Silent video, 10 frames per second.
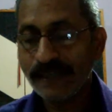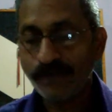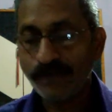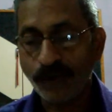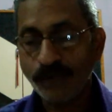
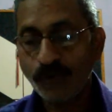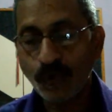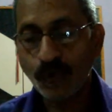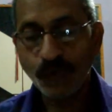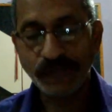from
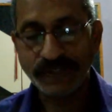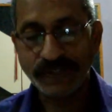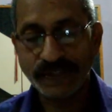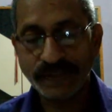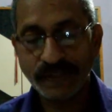cool
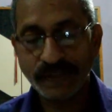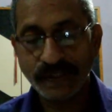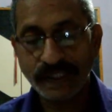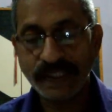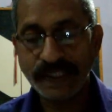regions
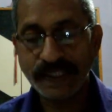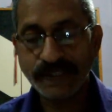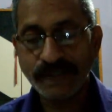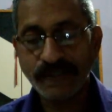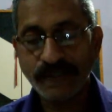
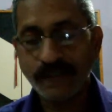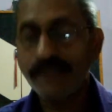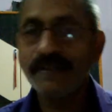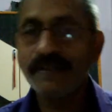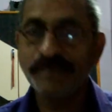decrease the
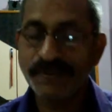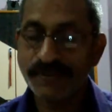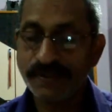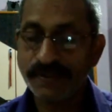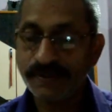temperature.
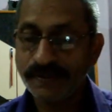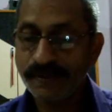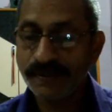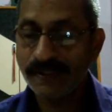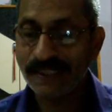
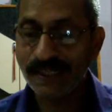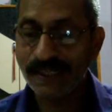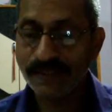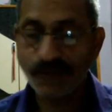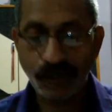Delhi
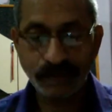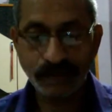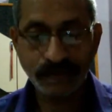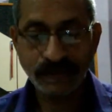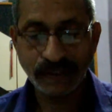is hot
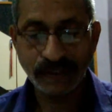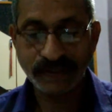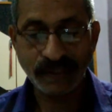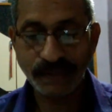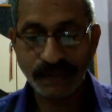in
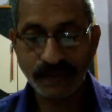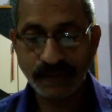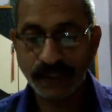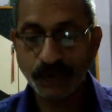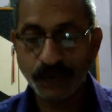summer
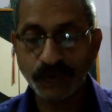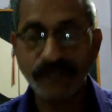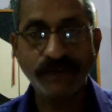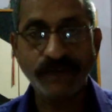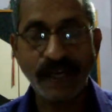due to the
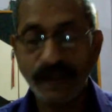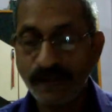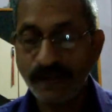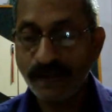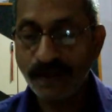dry,
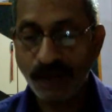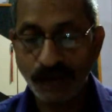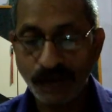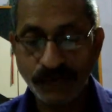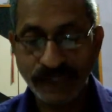
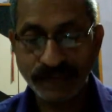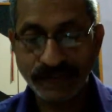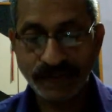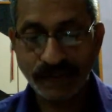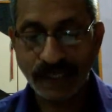hot
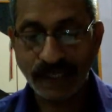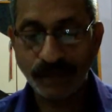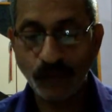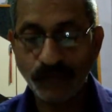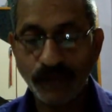winds that
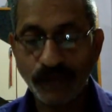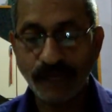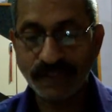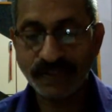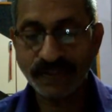blow from
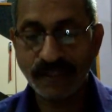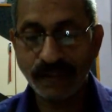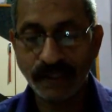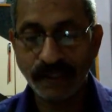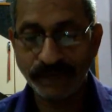Rajasthan
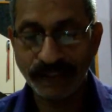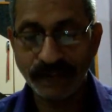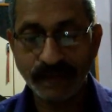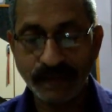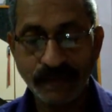in winter.
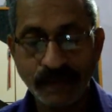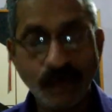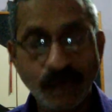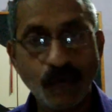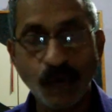
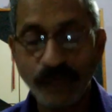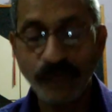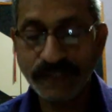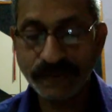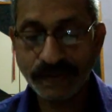Cold
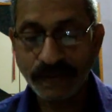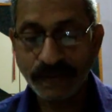winds